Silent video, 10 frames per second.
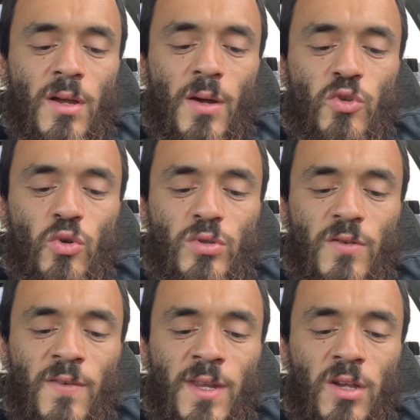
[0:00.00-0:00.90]

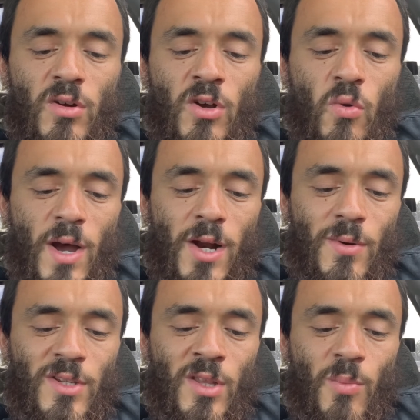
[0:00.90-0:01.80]
obtrusive and eager
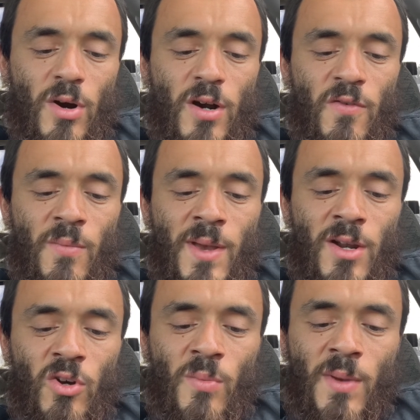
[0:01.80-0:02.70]
inquiries on the part of a
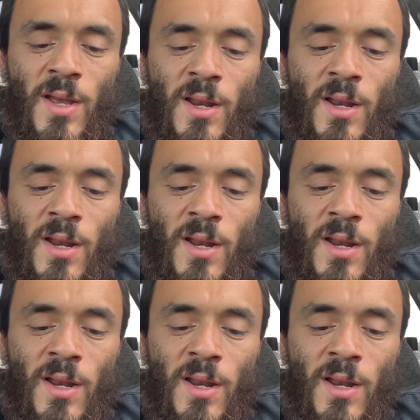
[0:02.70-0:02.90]
medical man,